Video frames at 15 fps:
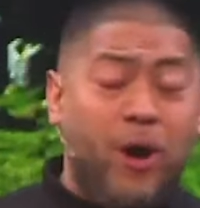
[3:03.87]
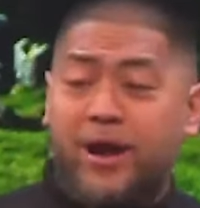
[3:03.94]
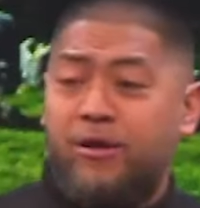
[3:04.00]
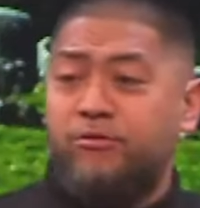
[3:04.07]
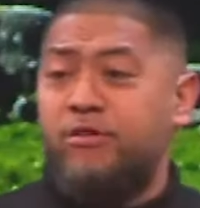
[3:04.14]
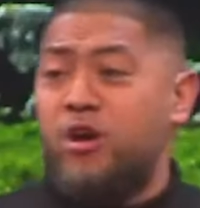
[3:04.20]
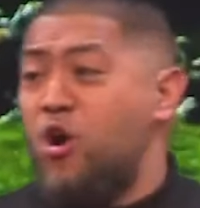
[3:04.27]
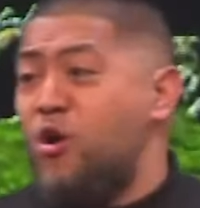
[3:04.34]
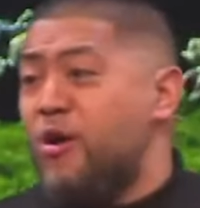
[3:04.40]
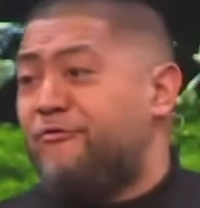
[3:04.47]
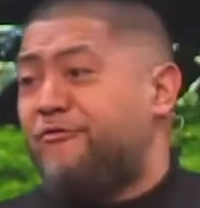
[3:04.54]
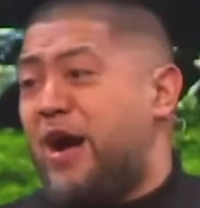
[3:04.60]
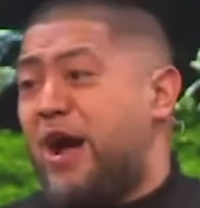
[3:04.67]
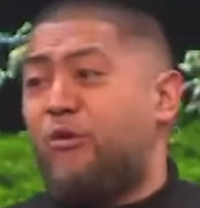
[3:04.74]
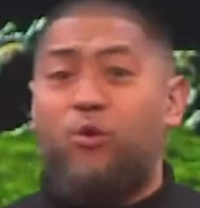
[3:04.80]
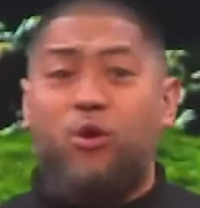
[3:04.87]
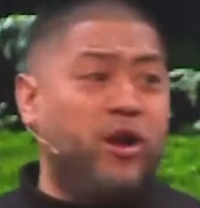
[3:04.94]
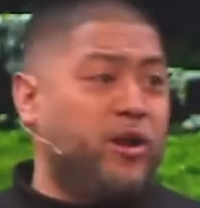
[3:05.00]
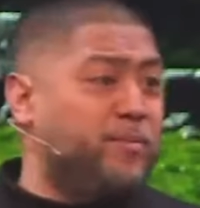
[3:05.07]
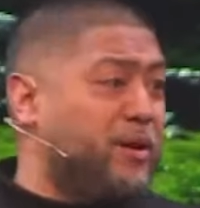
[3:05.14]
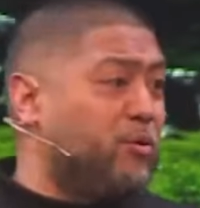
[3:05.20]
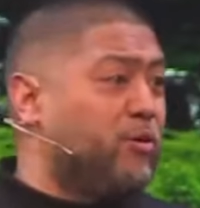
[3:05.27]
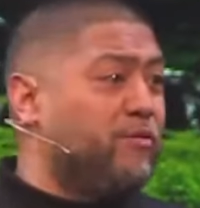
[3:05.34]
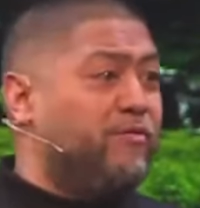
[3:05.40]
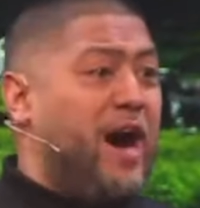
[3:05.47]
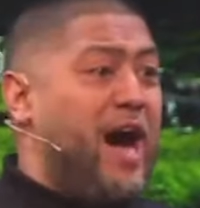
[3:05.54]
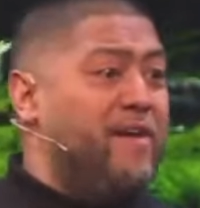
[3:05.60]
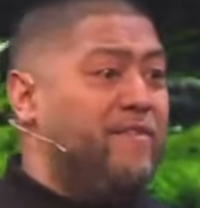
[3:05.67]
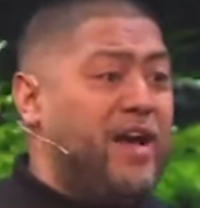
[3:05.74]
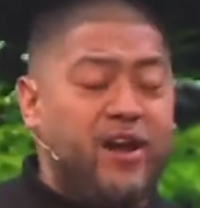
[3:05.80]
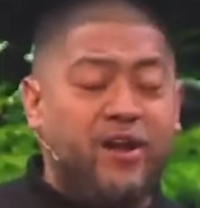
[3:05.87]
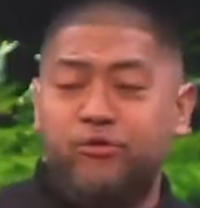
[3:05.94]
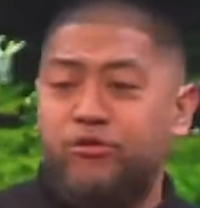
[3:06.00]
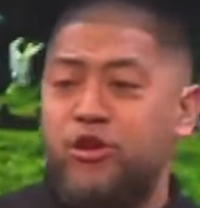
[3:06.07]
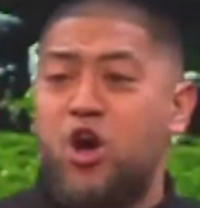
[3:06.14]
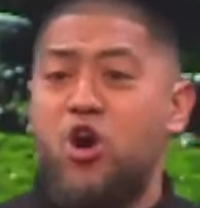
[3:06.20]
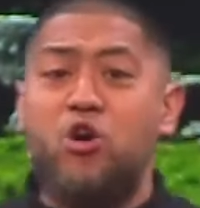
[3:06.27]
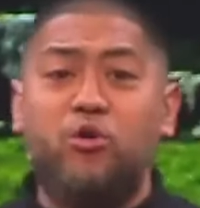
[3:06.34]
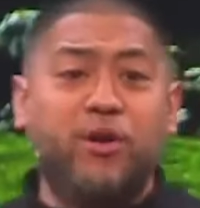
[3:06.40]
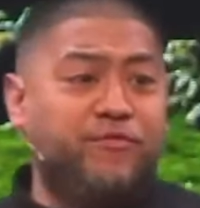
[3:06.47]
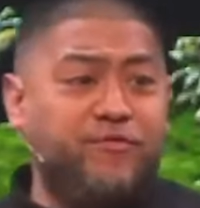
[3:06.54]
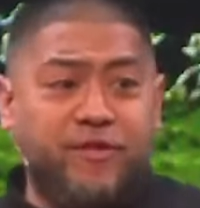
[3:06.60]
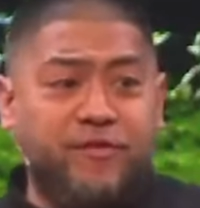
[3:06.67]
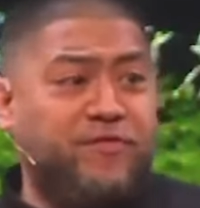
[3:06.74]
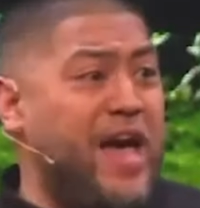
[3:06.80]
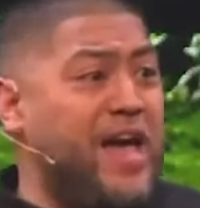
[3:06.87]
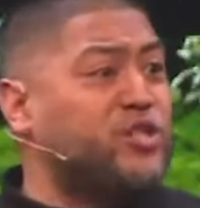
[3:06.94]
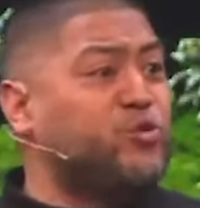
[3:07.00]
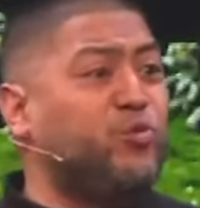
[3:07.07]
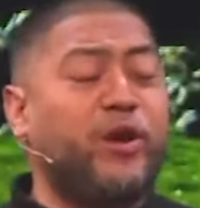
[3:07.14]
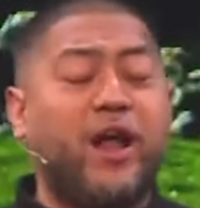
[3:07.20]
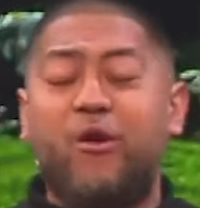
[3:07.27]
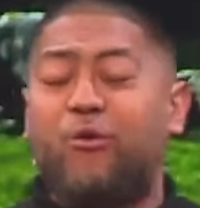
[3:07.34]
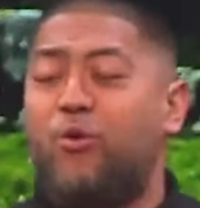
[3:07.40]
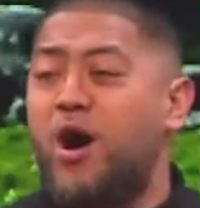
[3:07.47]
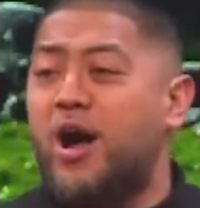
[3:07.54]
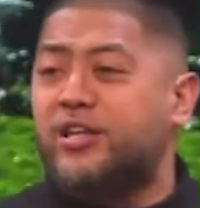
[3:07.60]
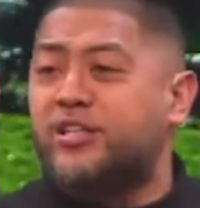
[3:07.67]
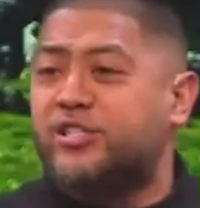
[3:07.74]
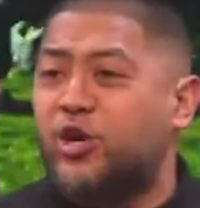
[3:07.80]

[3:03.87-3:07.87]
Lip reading: I don't know if I want to be revived. I don't know if that's what I want.